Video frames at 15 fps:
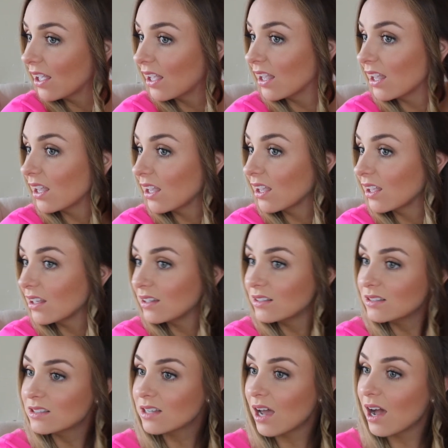
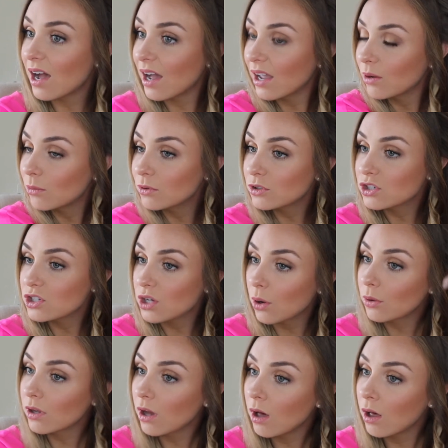and I will show
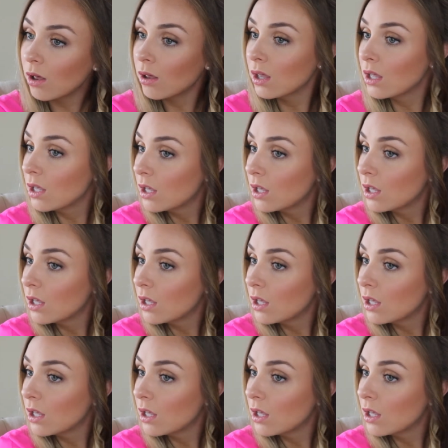y'all